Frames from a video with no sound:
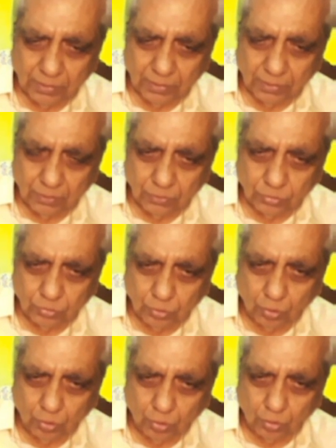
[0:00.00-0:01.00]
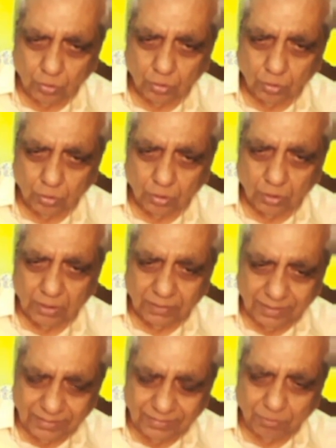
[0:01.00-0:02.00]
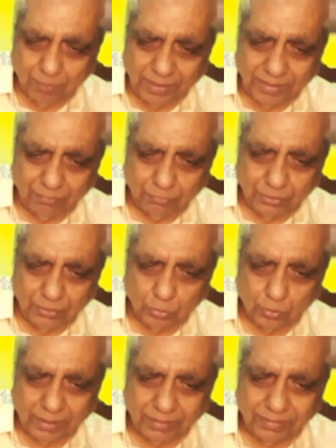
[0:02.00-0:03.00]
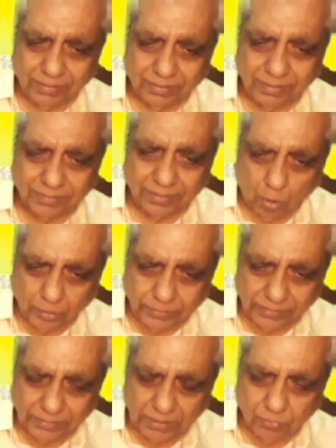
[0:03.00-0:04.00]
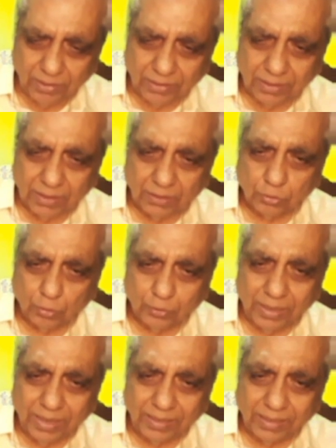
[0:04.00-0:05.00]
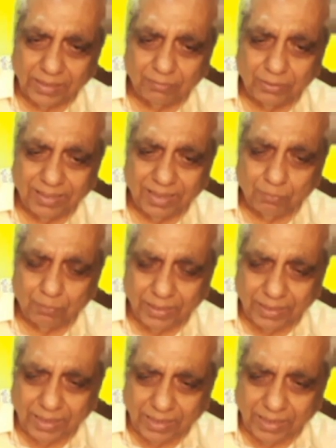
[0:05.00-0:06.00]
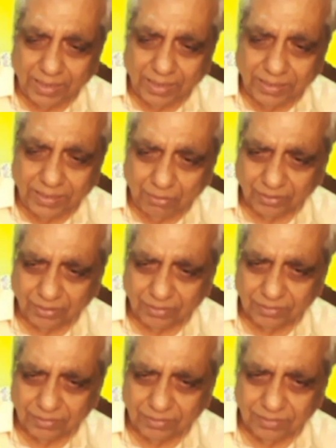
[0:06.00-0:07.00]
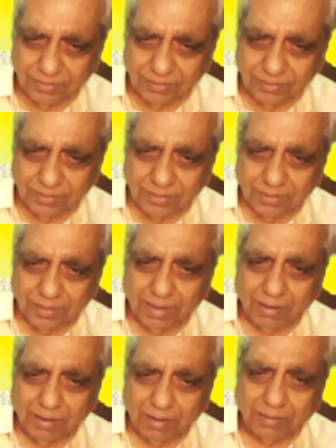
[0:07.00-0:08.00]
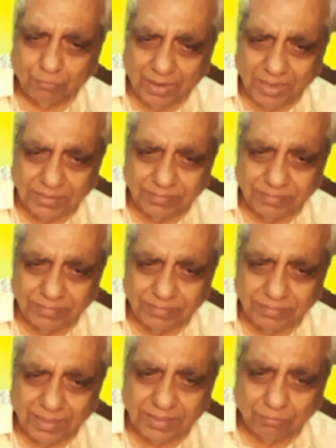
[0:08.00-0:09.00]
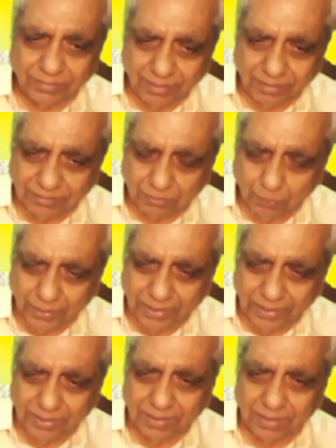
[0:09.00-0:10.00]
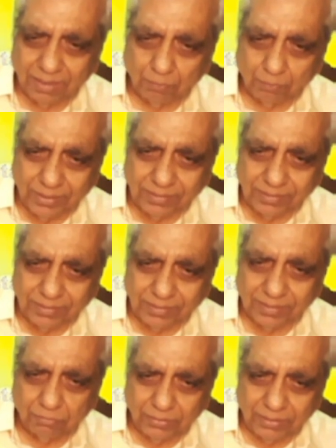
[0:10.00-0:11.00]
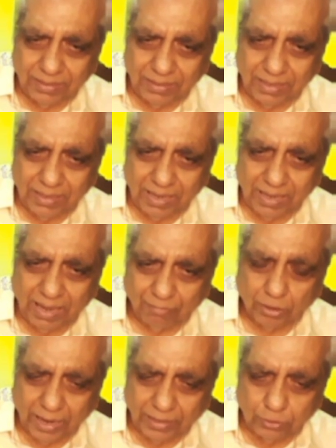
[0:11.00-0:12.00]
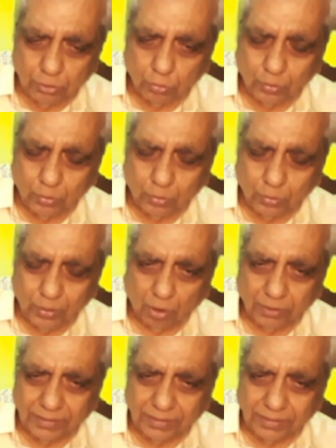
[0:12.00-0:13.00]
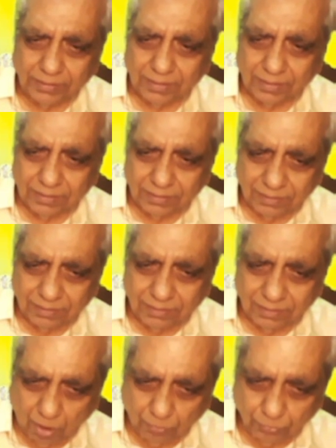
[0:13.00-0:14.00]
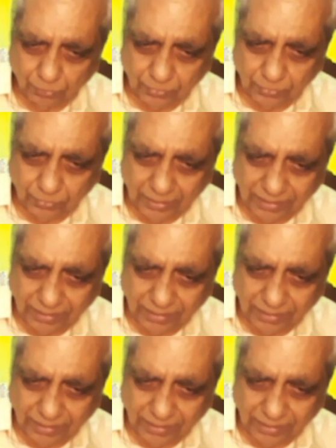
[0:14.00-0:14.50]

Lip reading: So in this manner we should understand quantitatively, so that then we can make an equation. And once that equation is made, means we have got adequate knowledge of that